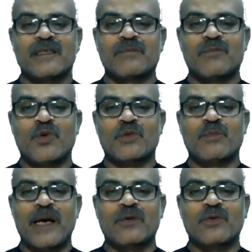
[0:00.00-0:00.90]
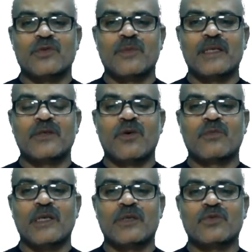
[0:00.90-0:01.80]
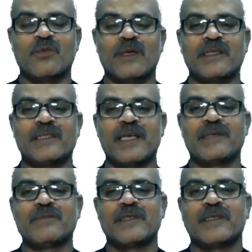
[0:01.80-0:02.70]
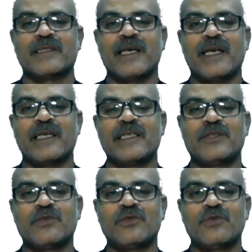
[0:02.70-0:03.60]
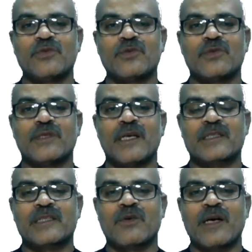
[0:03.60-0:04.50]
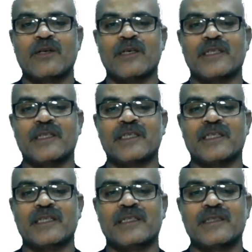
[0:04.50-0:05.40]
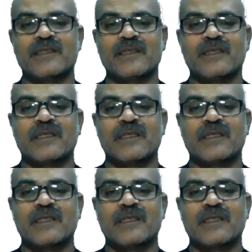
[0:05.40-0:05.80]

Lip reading: both microsomal and non-microsomal enzyme can lead to reduction or hydrolytic reactions.